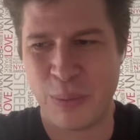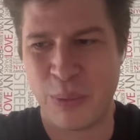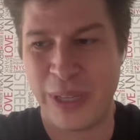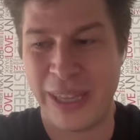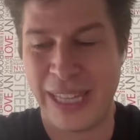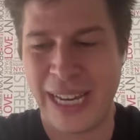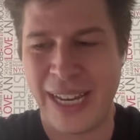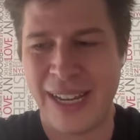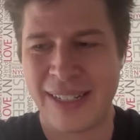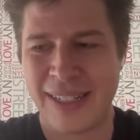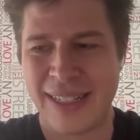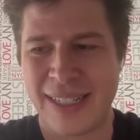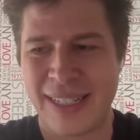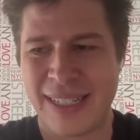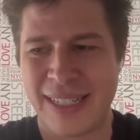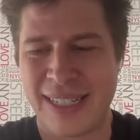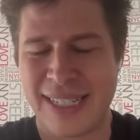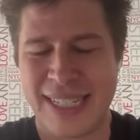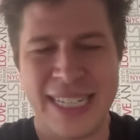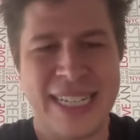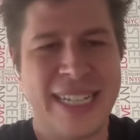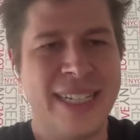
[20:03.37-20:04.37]
without
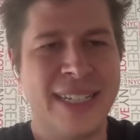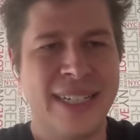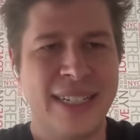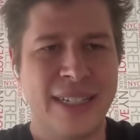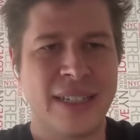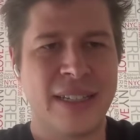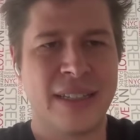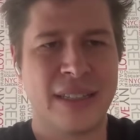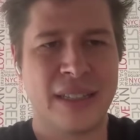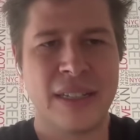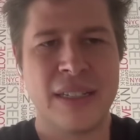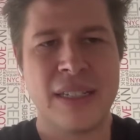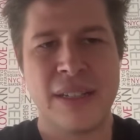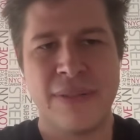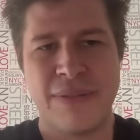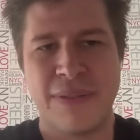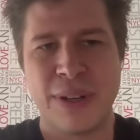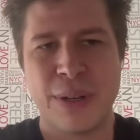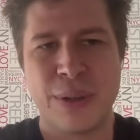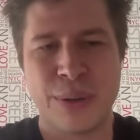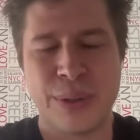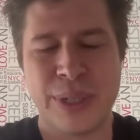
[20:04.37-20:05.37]
seeing the
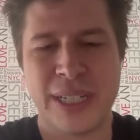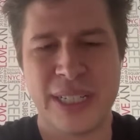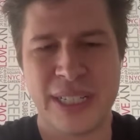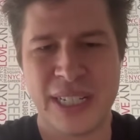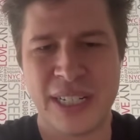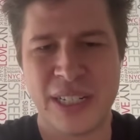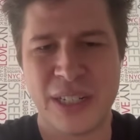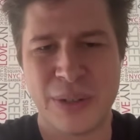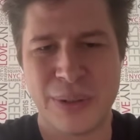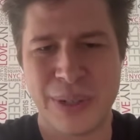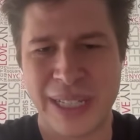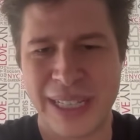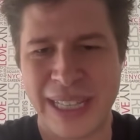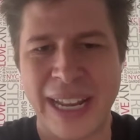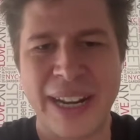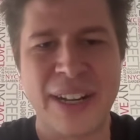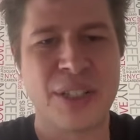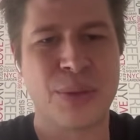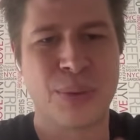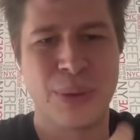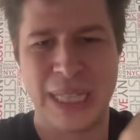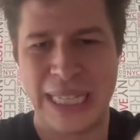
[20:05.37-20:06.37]
difficulties in doing
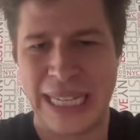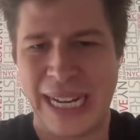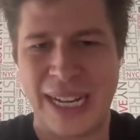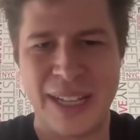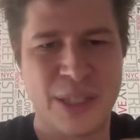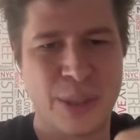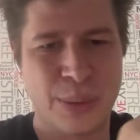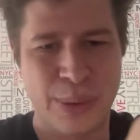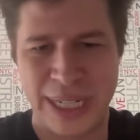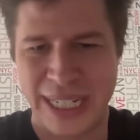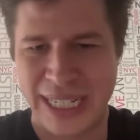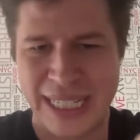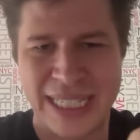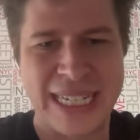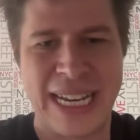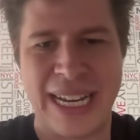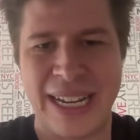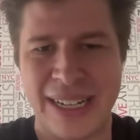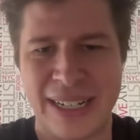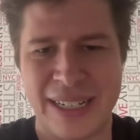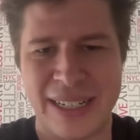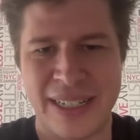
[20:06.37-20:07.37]
that, it's really hard to
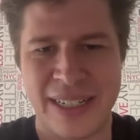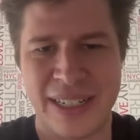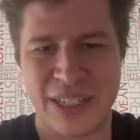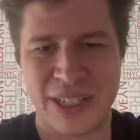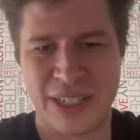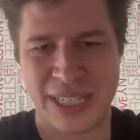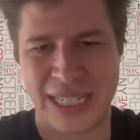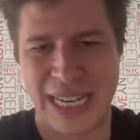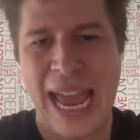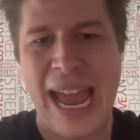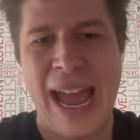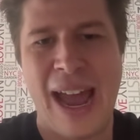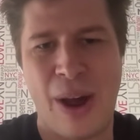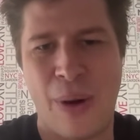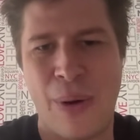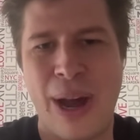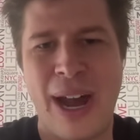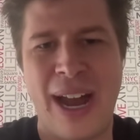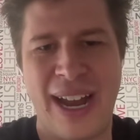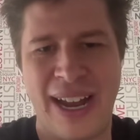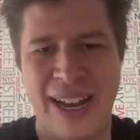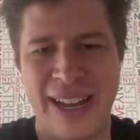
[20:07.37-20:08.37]
understand just
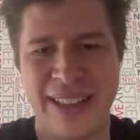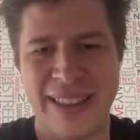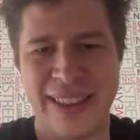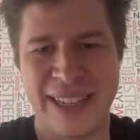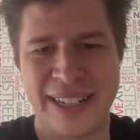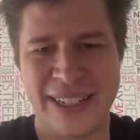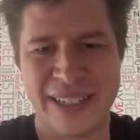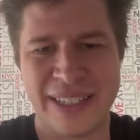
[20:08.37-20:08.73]
how hard